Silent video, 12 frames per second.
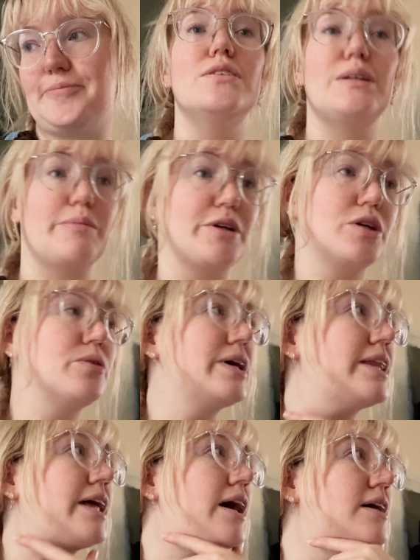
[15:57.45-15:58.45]
So I'm gonna go get
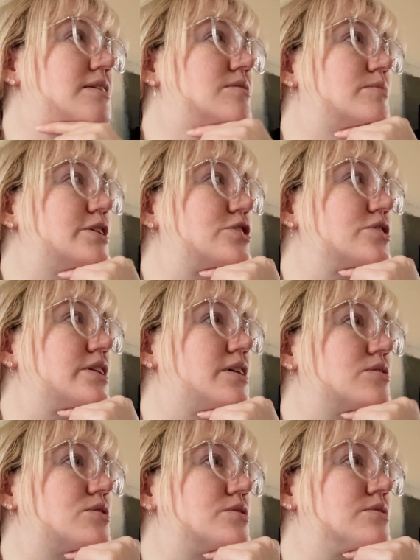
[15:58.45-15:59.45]
that and make sure that's
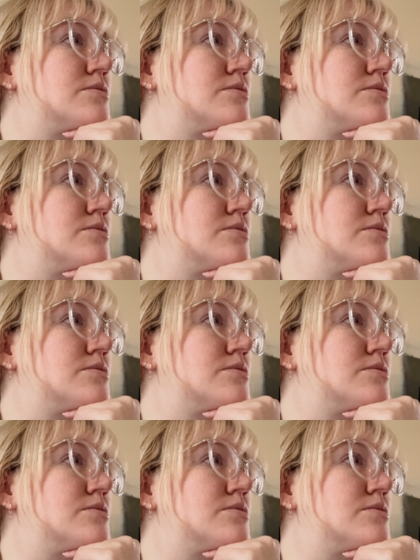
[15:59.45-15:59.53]
on.